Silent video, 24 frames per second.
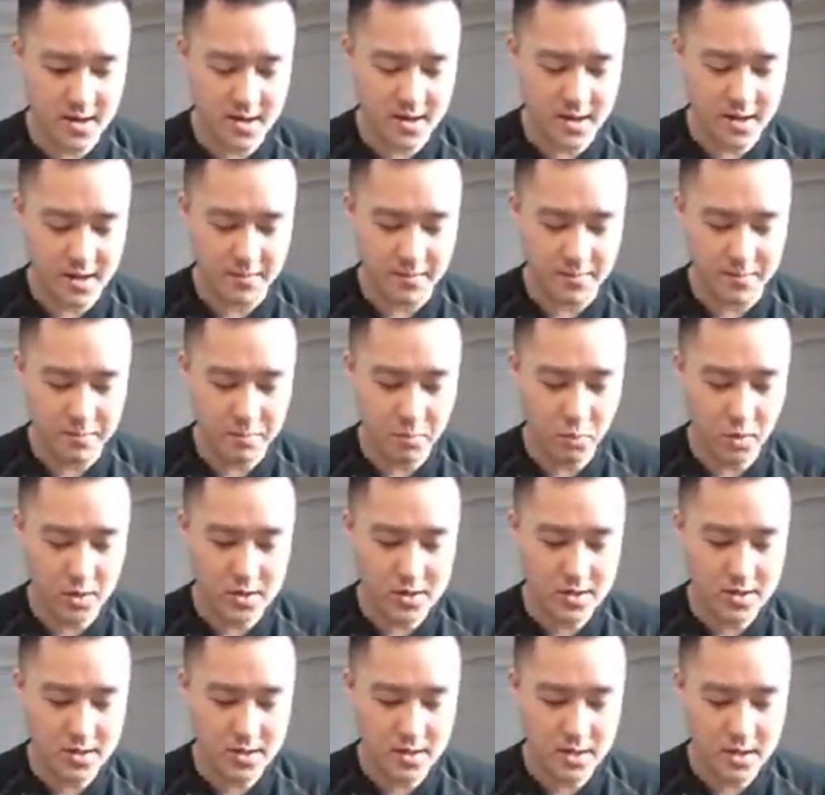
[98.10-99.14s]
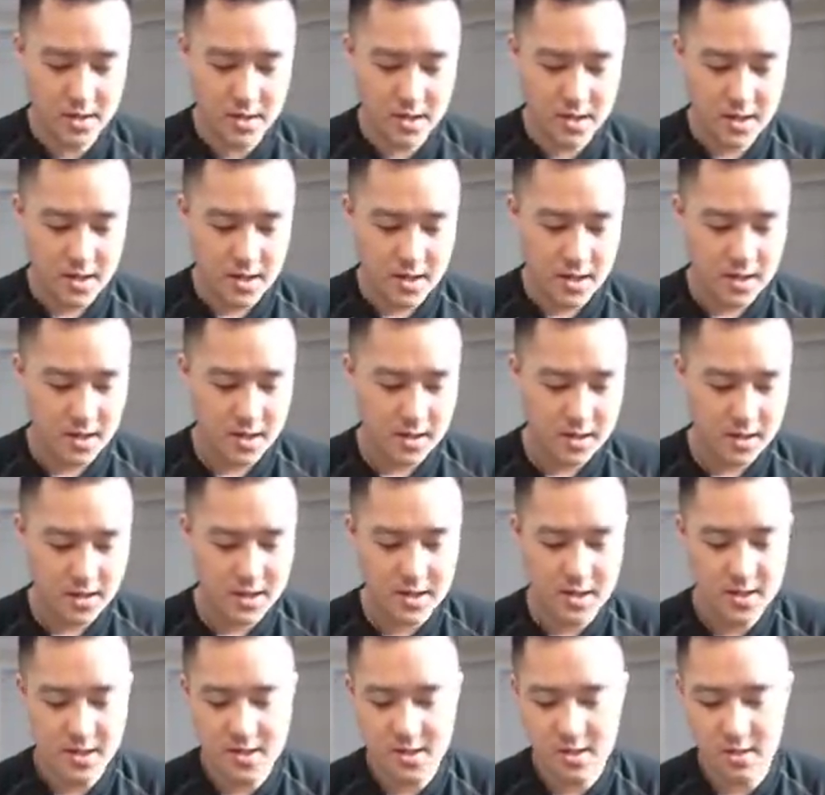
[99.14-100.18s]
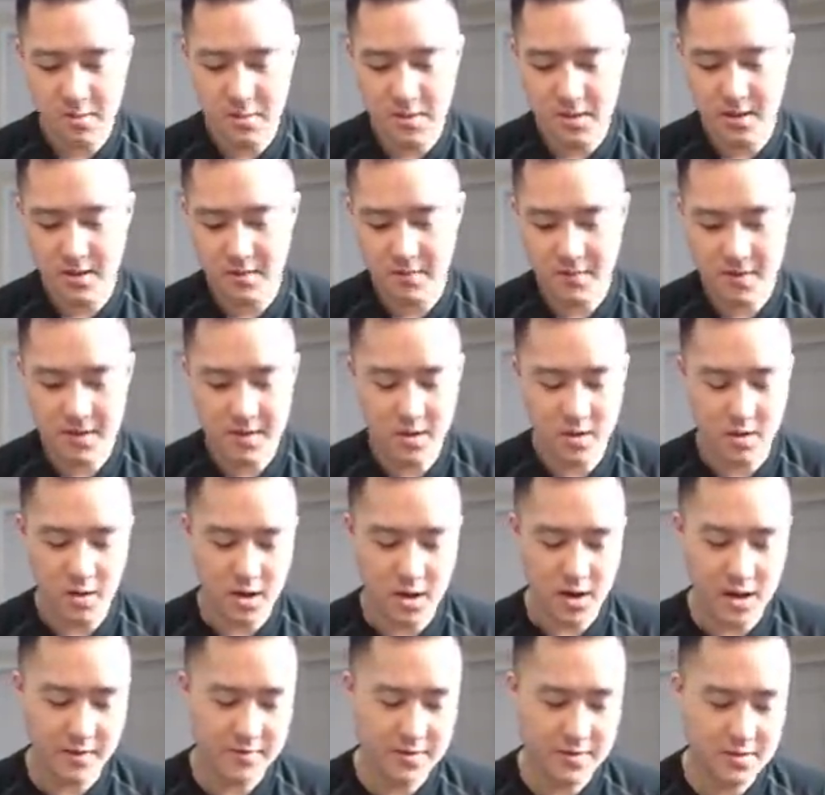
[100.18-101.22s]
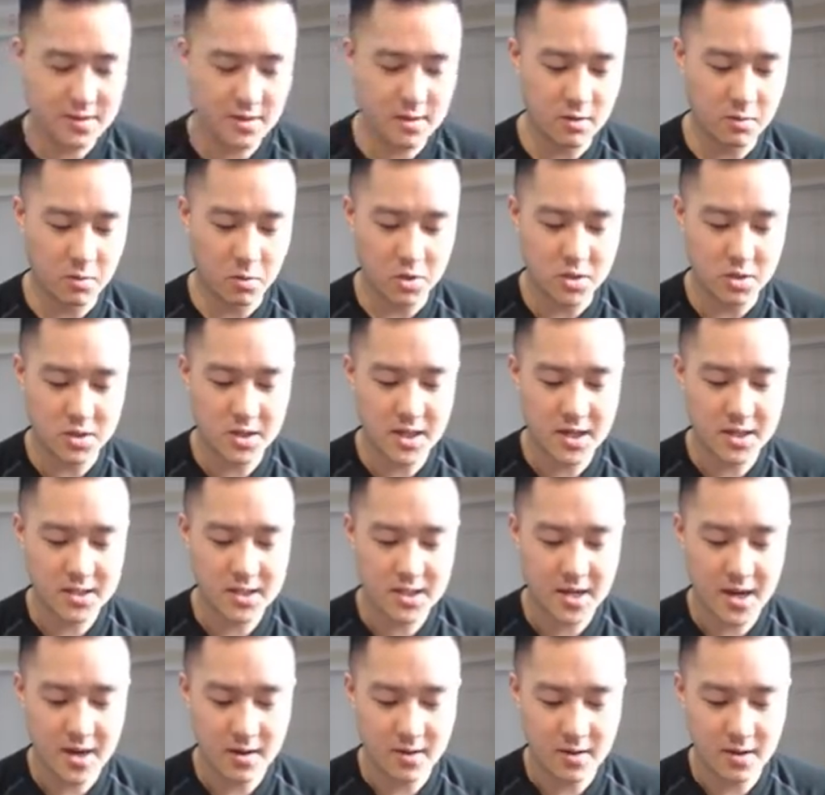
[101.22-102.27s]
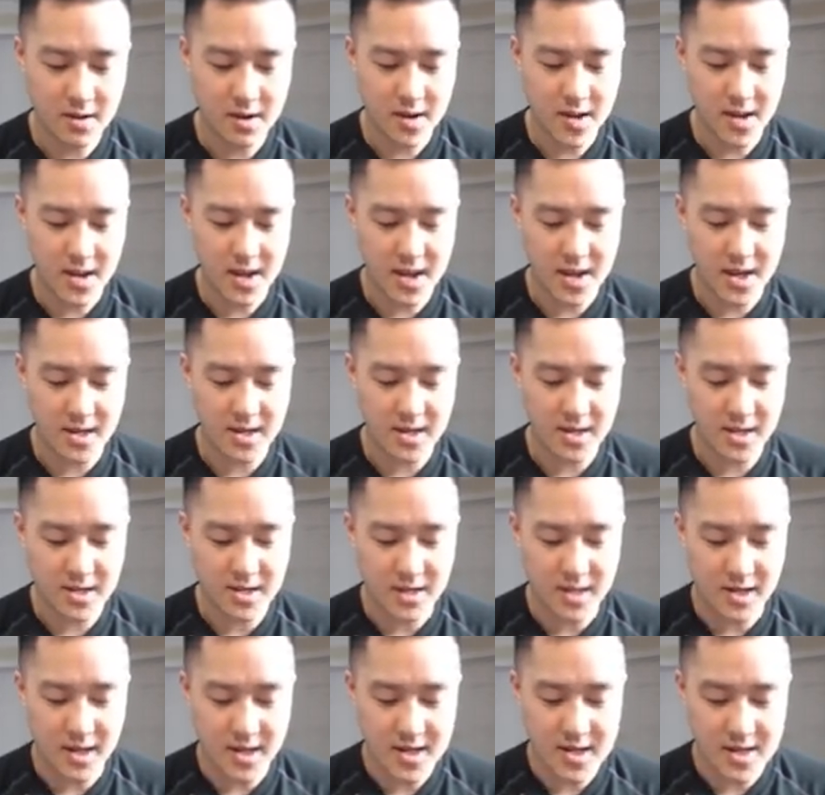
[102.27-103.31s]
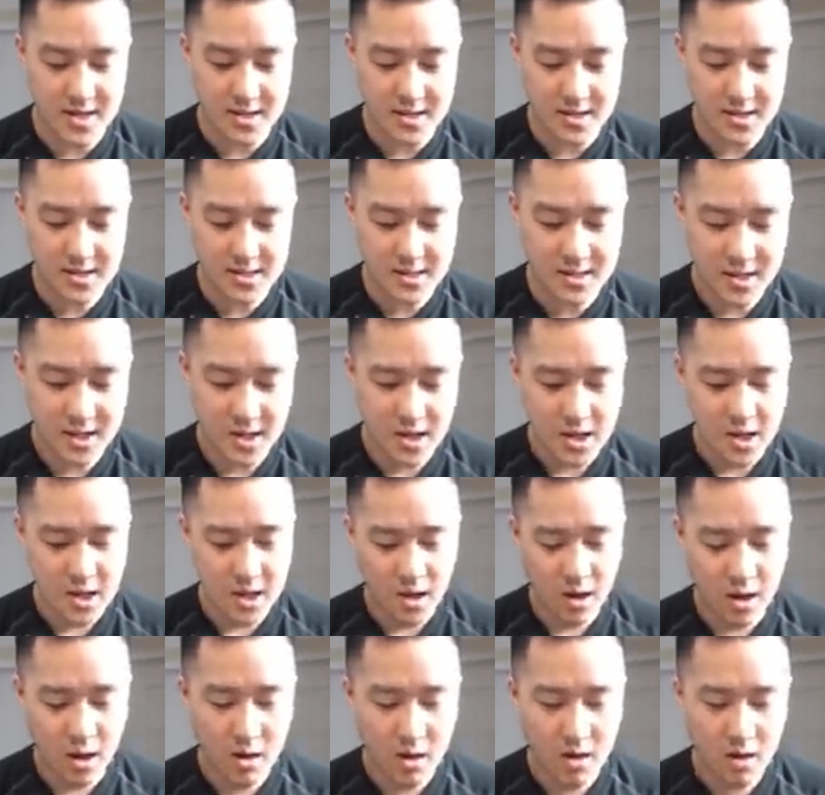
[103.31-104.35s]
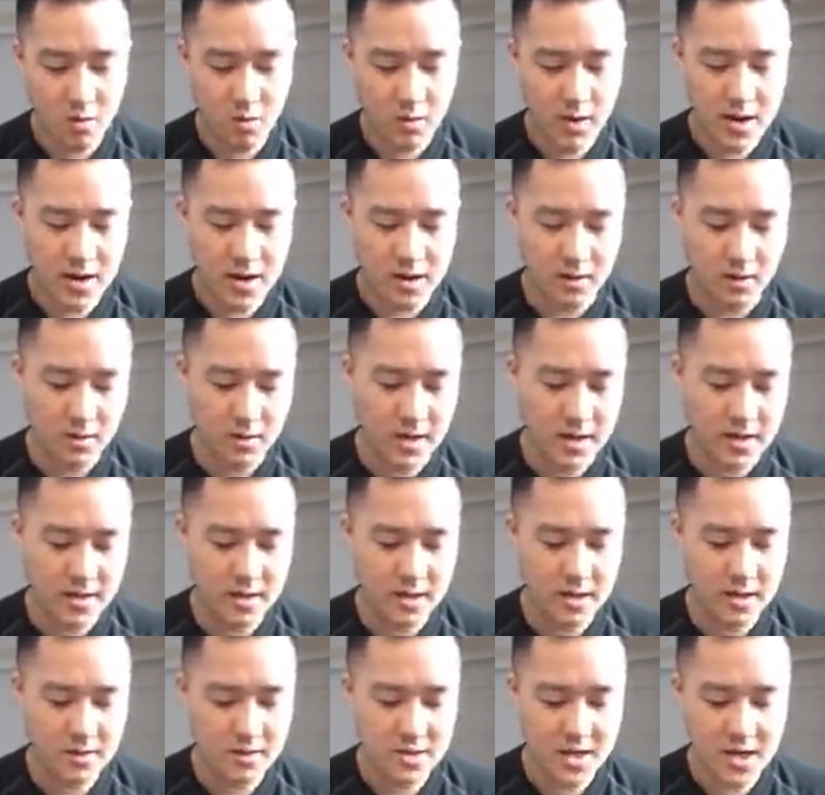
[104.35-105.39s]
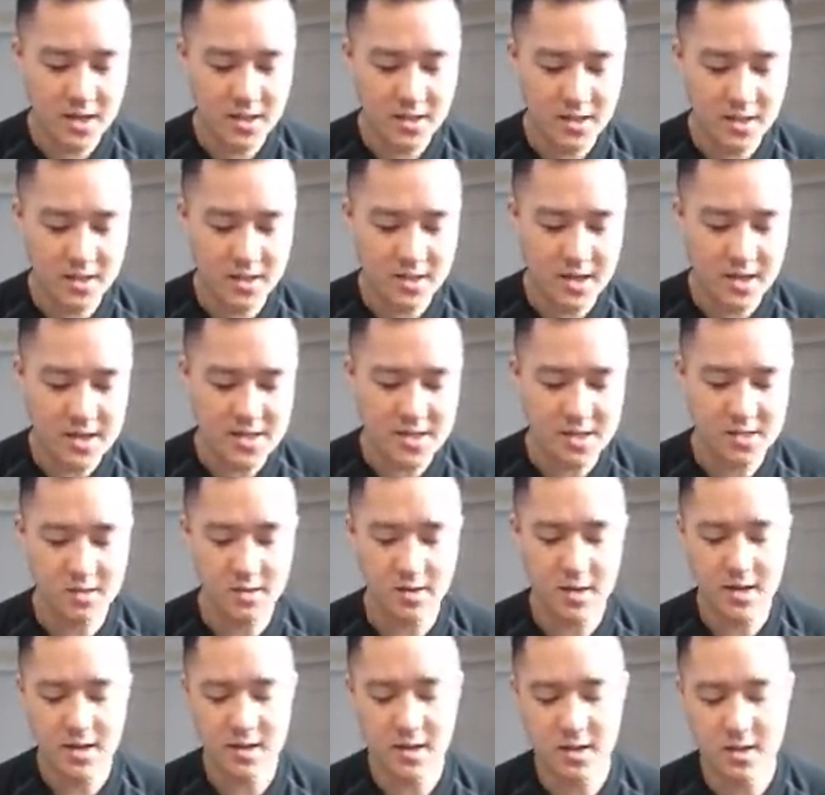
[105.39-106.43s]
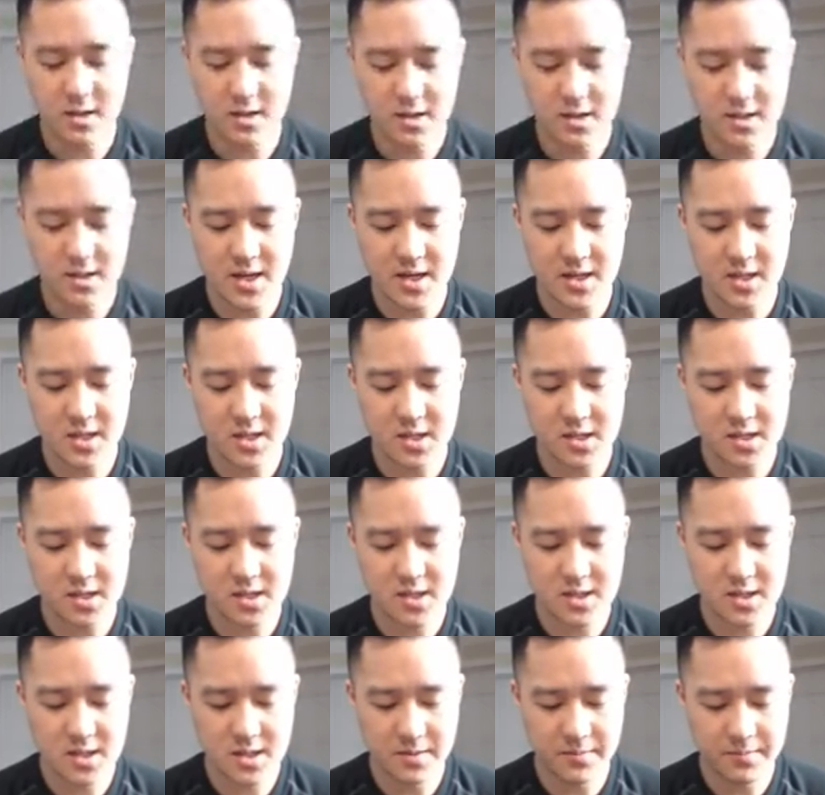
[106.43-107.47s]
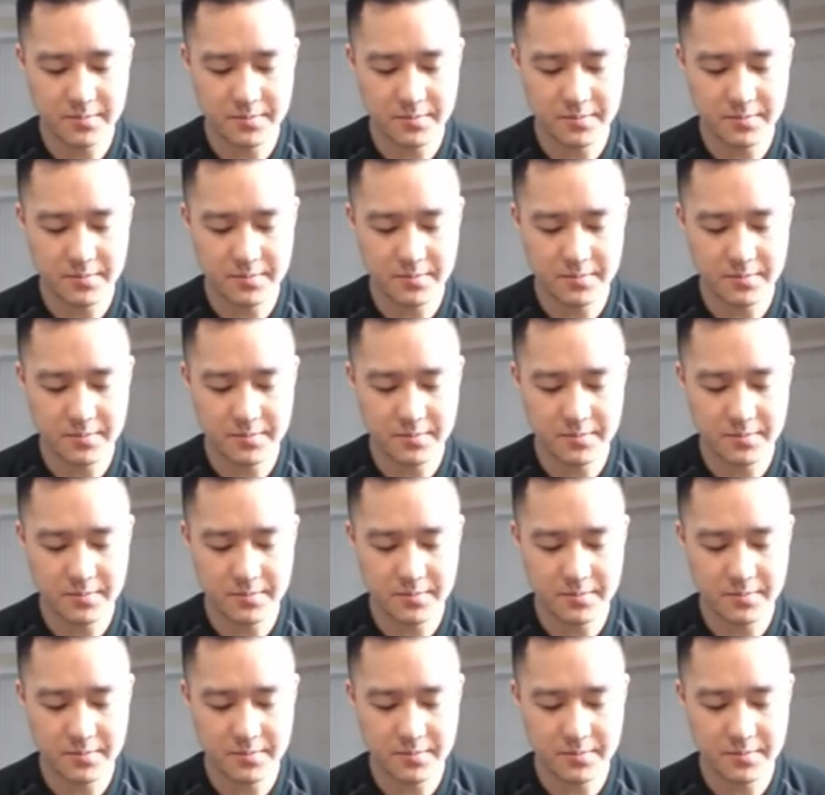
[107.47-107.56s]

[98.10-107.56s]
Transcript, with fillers: um, poison thing is a little bit different. Obviously, no more GX counter and the dice. Oh, wow, okay, they changed the dice so they, it's not just,